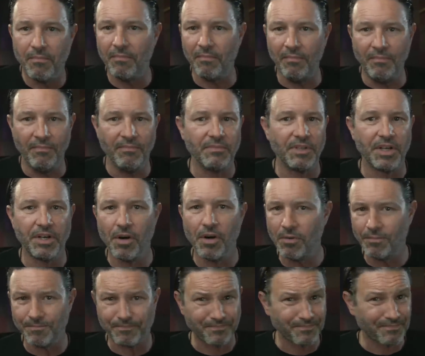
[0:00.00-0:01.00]
you
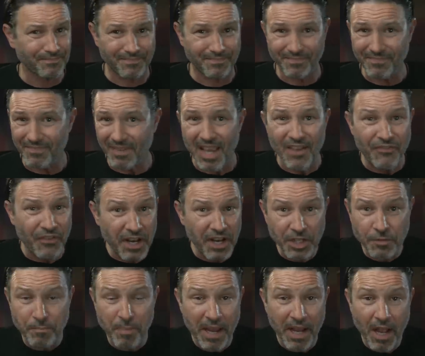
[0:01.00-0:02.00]
know, if it is
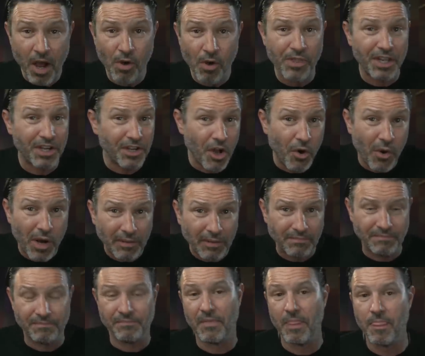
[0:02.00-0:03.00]
bingo, then do it.
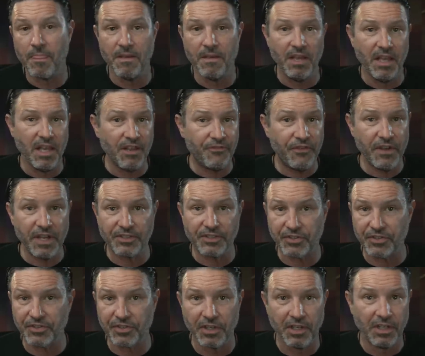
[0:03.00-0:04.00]
If
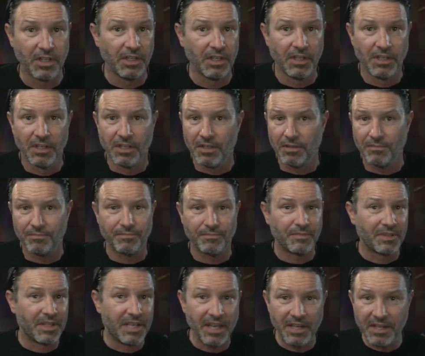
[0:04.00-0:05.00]
it's
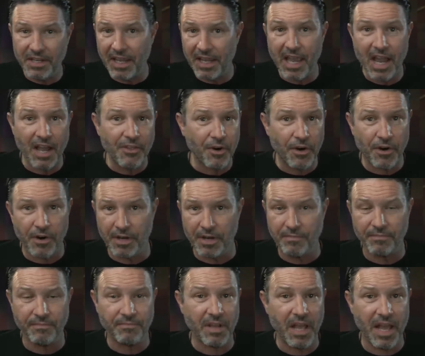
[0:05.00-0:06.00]
getting together
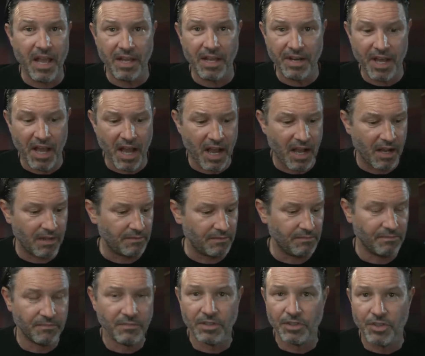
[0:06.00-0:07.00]
and and uh,
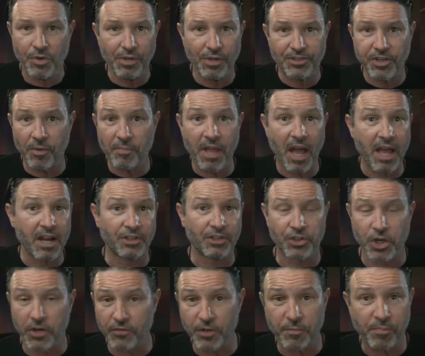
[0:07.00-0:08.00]
doing some kind of
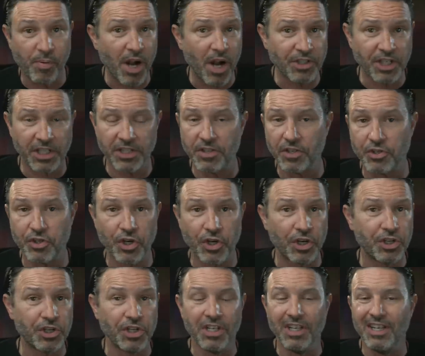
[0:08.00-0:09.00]
service project in the
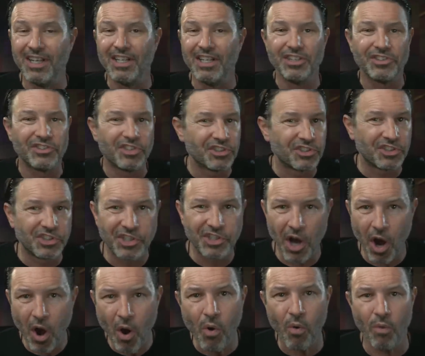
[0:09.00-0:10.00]
church, just
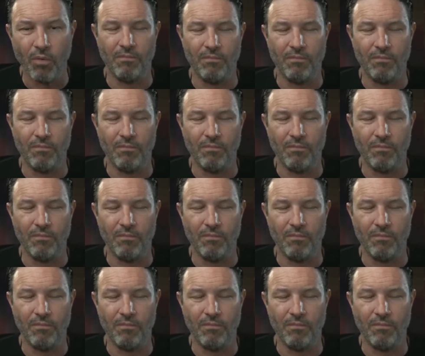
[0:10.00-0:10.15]
go.